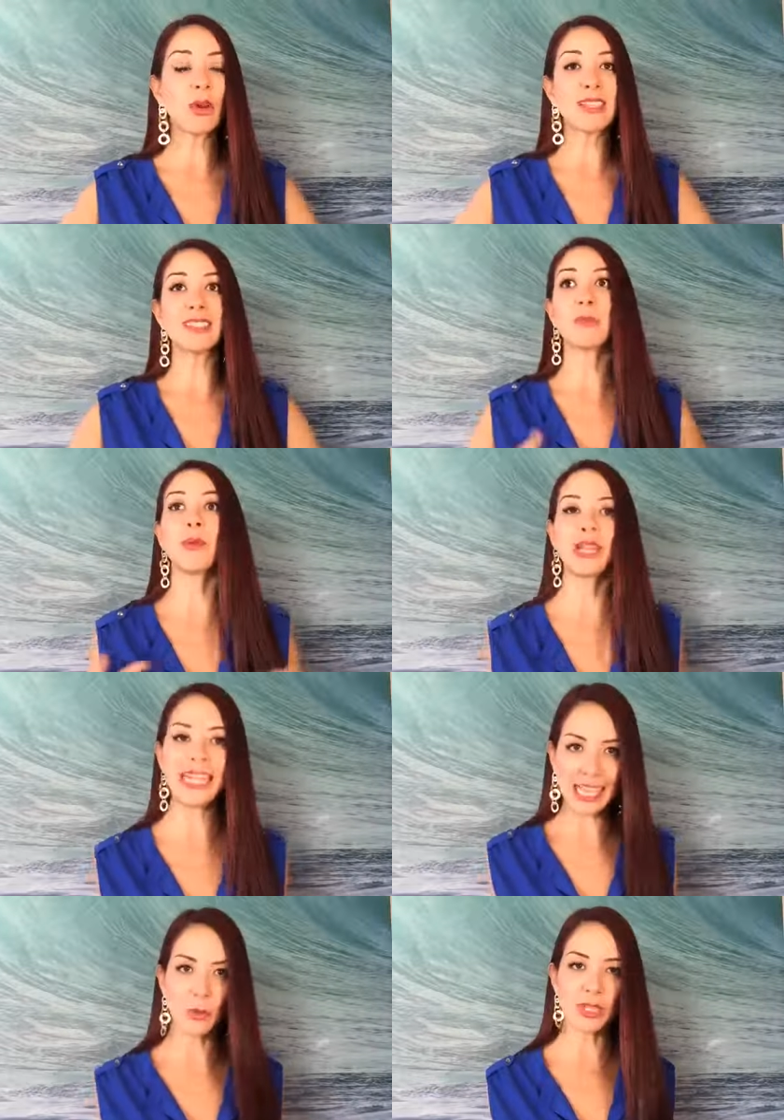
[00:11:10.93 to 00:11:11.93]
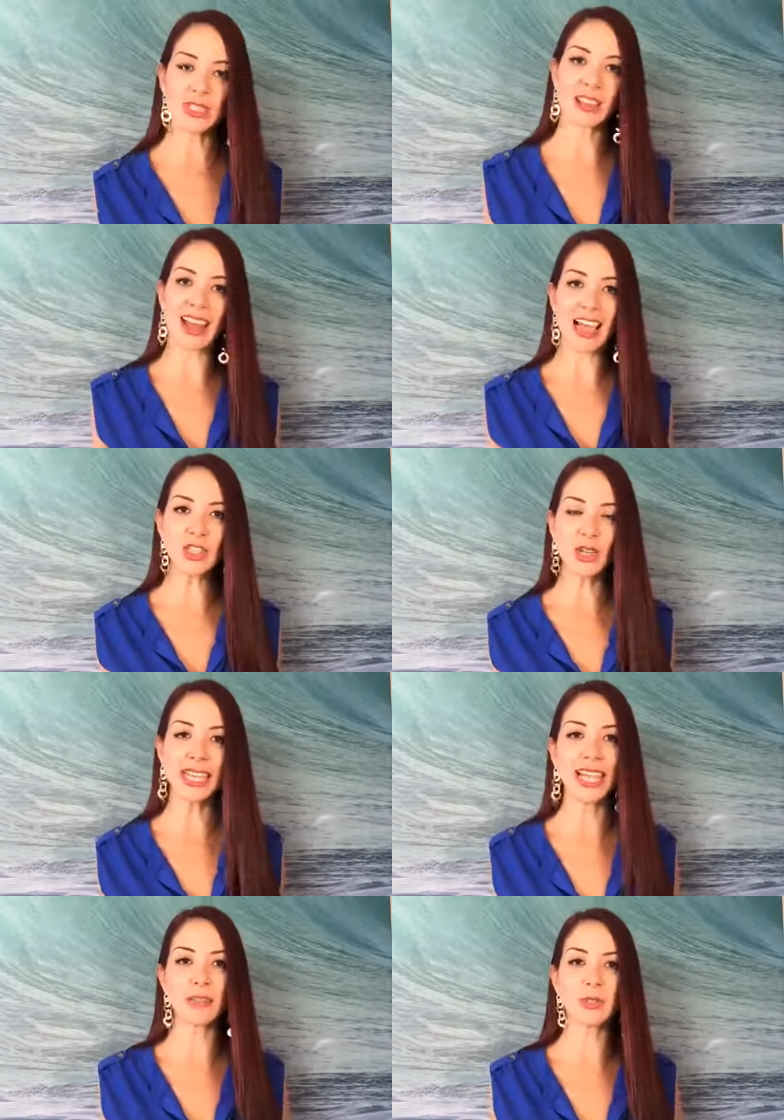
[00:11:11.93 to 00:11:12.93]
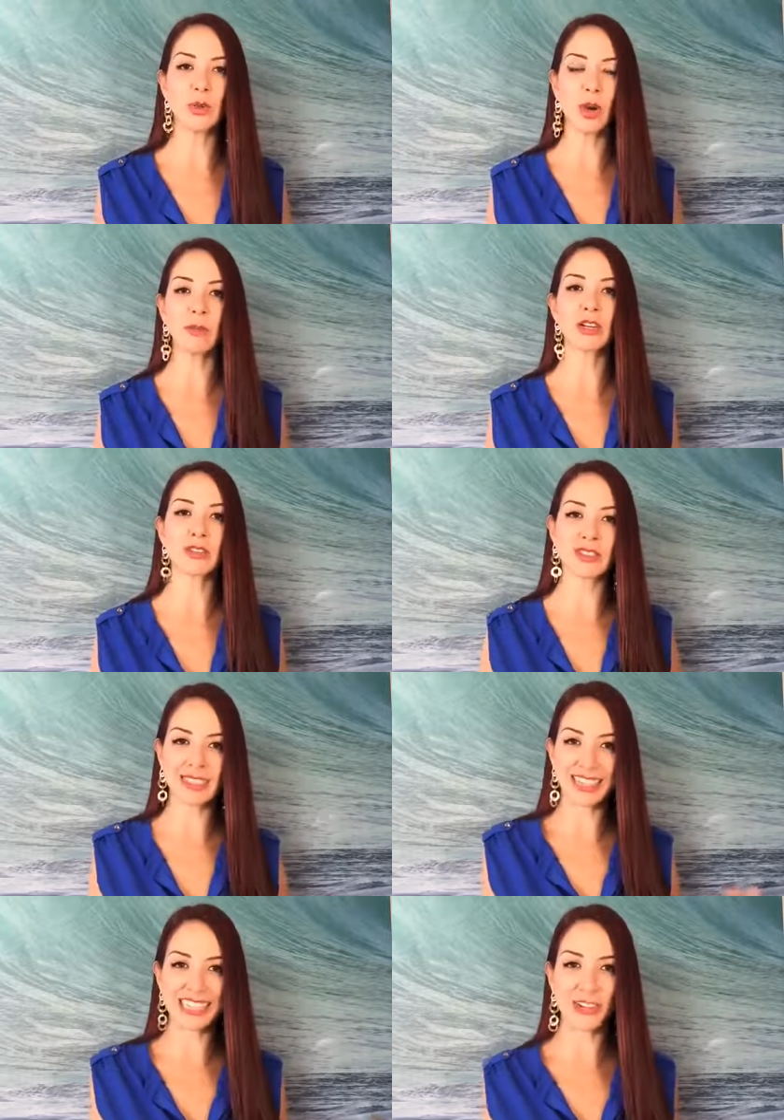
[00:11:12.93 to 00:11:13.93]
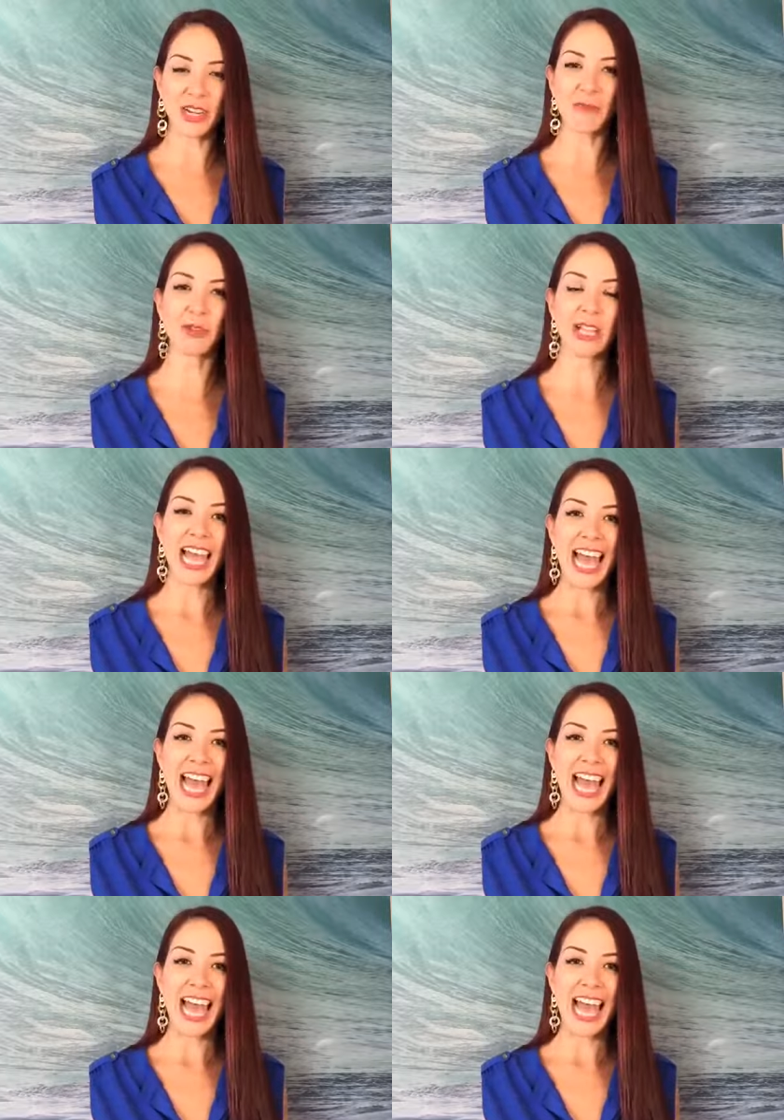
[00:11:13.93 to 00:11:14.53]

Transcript: what is the body language that actually helps you come across that credible